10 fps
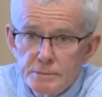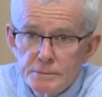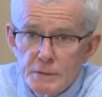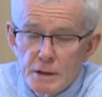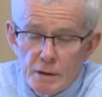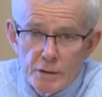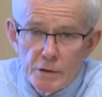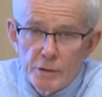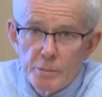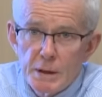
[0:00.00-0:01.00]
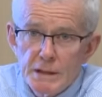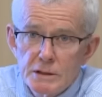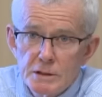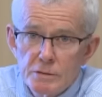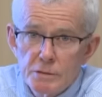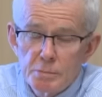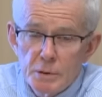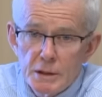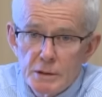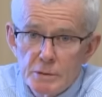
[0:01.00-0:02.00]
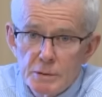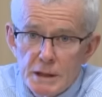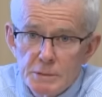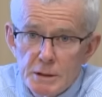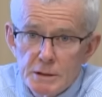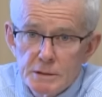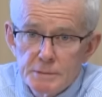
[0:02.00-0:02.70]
on the basis of the political aspects?